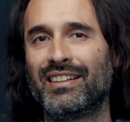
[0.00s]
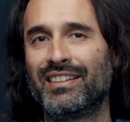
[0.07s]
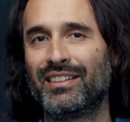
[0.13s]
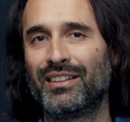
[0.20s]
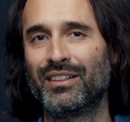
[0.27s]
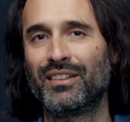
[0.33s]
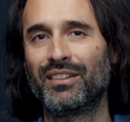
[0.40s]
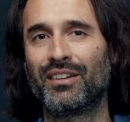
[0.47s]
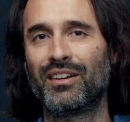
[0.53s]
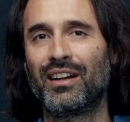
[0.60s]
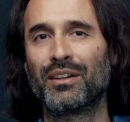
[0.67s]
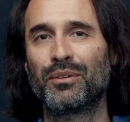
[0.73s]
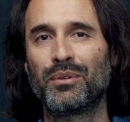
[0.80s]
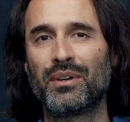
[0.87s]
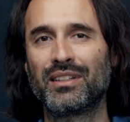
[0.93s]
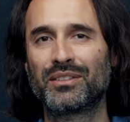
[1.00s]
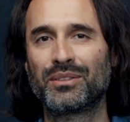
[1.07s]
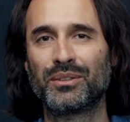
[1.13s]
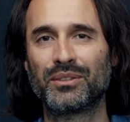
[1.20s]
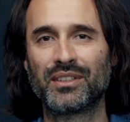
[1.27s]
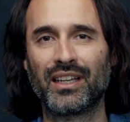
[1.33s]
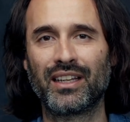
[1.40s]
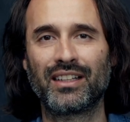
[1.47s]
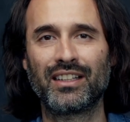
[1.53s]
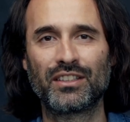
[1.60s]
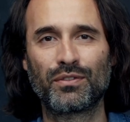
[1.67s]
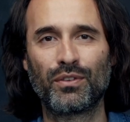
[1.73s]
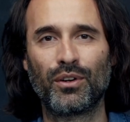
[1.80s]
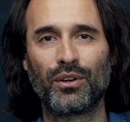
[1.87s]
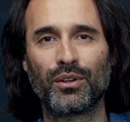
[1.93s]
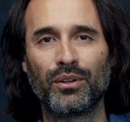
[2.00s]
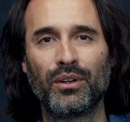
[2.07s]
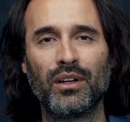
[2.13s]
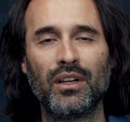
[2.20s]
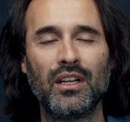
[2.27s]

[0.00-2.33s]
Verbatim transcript: no, no, no, I don't want to take this photo.